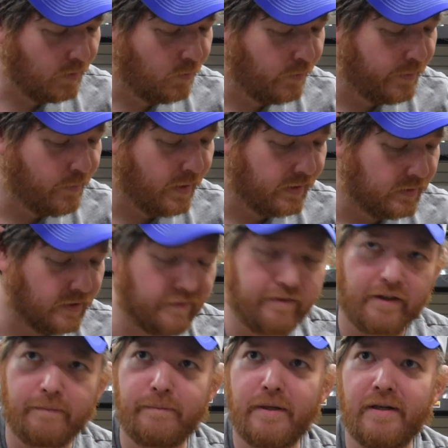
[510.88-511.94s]
We want to look
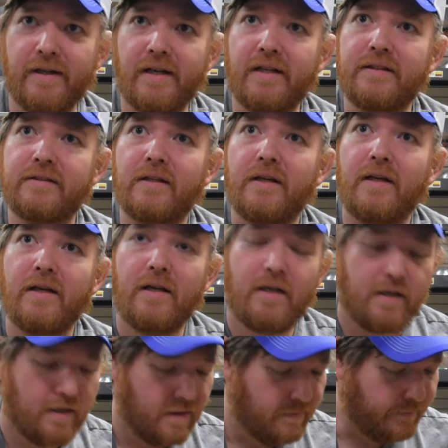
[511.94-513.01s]
for impurities,
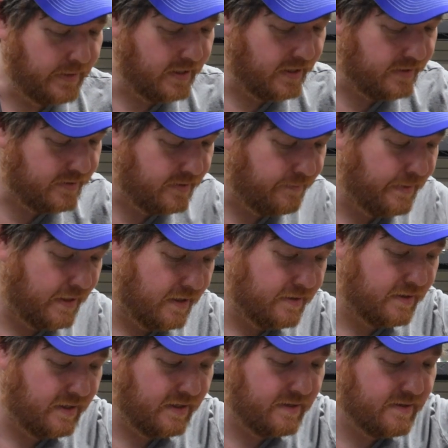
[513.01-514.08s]
because
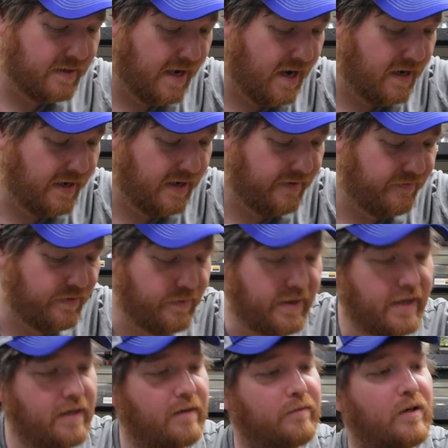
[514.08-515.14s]
it is scary if you
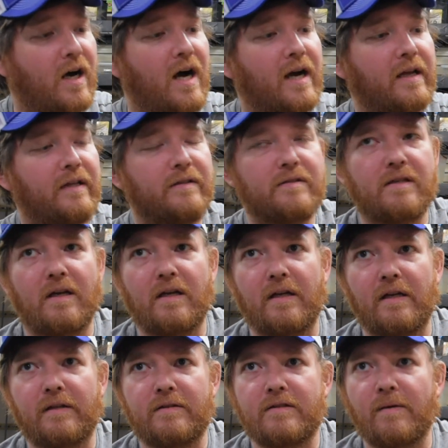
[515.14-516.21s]
get a rock
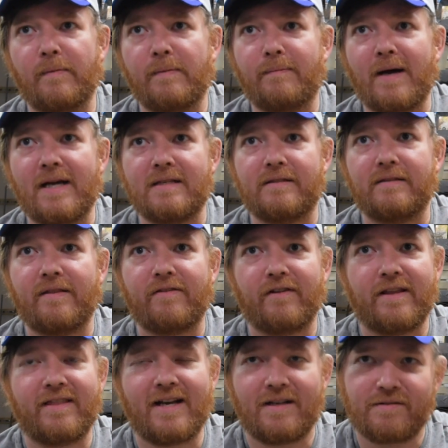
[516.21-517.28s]
and someone buys a
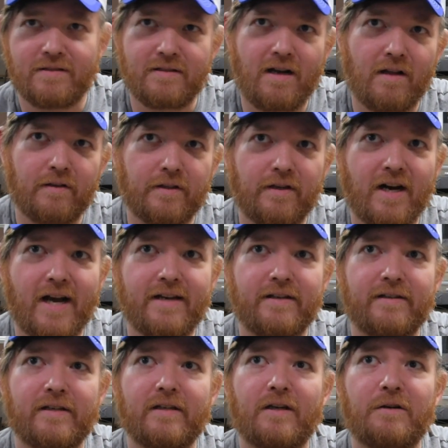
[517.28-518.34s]
$3,000
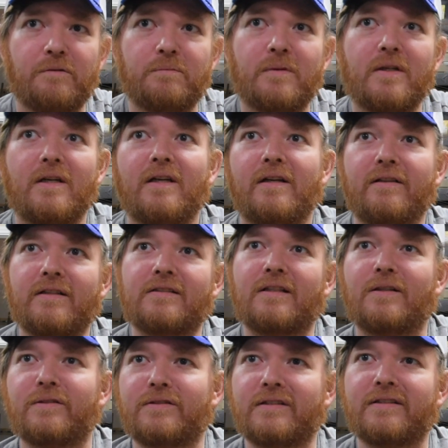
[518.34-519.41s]
grinder at home. This
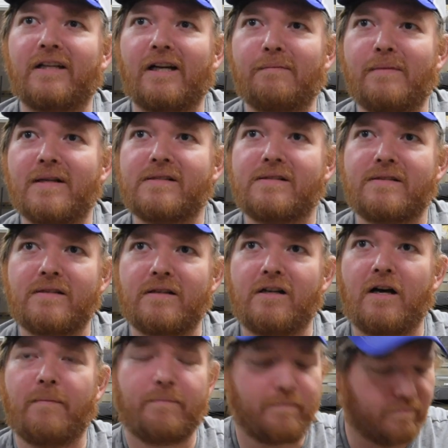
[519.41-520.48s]
goes in there and messes it
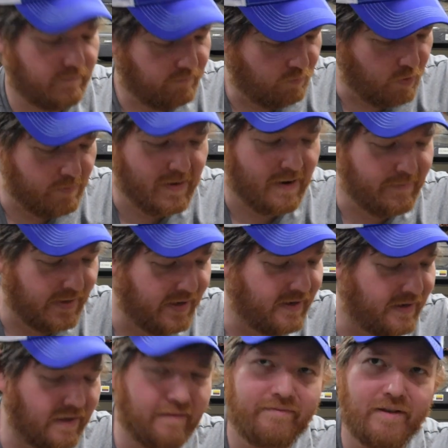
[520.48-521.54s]
up. We might be
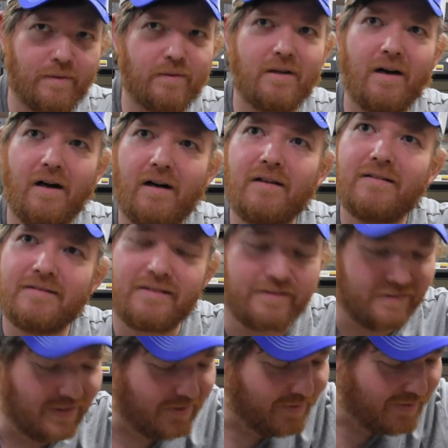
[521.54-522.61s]
getting a phone call, you
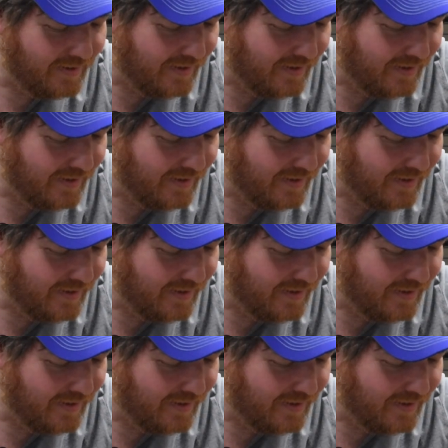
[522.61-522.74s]
know.